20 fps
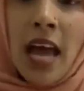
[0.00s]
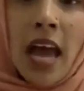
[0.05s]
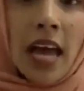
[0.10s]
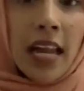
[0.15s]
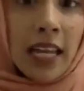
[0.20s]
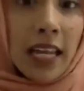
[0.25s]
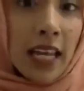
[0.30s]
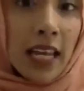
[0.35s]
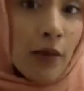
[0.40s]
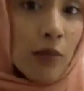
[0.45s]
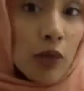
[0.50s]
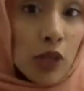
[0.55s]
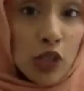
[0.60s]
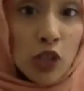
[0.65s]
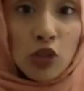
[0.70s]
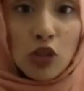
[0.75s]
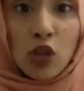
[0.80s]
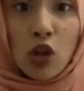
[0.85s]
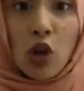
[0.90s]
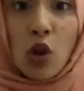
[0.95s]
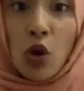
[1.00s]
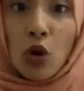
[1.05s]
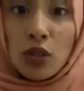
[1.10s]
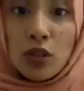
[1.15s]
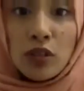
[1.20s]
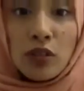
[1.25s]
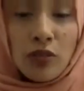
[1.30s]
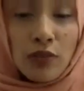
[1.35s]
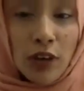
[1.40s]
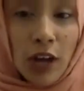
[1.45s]
and again, I'm going to use
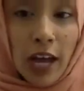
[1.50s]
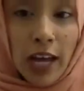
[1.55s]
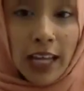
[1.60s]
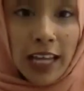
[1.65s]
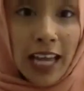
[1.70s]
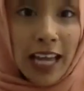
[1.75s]
lots of like